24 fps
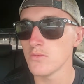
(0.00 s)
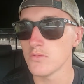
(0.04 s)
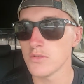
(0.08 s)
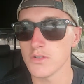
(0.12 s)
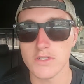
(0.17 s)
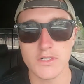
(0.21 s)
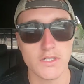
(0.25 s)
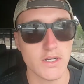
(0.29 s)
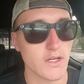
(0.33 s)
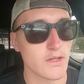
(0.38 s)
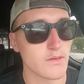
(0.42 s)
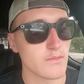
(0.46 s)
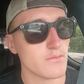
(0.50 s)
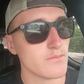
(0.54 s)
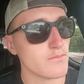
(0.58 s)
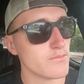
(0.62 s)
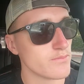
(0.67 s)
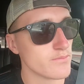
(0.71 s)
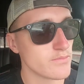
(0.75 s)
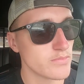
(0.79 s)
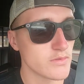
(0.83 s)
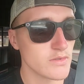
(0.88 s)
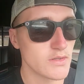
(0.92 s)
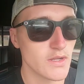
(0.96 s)
which I'm
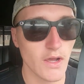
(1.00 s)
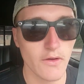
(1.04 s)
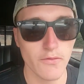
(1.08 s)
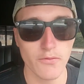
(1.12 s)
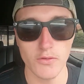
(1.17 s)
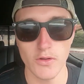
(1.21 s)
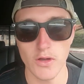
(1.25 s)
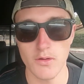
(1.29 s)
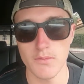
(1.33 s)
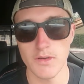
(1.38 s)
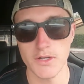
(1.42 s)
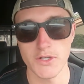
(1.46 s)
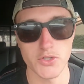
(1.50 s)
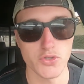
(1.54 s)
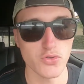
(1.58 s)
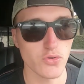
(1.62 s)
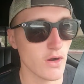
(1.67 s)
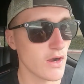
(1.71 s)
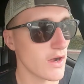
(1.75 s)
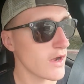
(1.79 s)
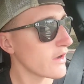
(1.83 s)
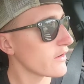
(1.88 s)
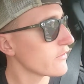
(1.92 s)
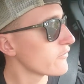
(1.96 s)
definitely on my
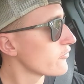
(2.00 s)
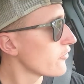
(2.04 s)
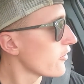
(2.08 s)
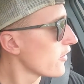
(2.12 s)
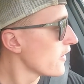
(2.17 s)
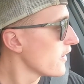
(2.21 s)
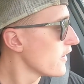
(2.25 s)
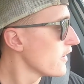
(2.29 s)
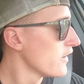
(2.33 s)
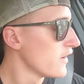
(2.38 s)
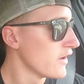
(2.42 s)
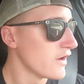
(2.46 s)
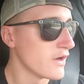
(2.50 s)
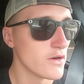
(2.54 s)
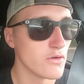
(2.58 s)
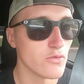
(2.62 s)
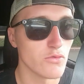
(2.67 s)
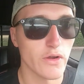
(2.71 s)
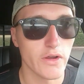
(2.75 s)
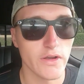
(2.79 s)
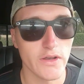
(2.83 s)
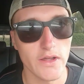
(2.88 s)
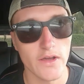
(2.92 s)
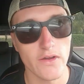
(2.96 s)
drive
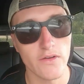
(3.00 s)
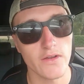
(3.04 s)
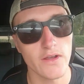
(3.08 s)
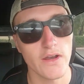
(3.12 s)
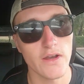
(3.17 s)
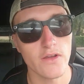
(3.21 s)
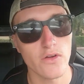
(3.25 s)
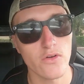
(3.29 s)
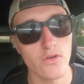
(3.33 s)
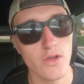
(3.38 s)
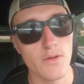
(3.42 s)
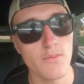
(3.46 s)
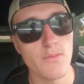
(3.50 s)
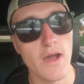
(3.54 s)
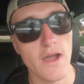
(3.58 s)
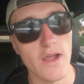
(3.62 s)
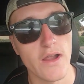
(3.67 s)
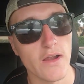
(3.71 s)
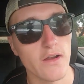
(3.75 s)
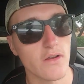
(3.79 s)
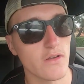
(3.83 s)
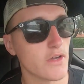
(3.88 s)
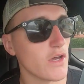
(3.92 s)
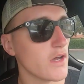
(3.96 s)
right now. I gotta go get my
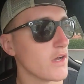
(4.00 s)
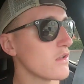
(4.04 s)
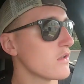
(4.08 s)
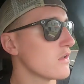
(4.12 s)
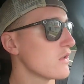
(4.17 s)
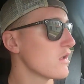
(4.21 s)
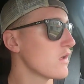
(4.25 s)
hair cut.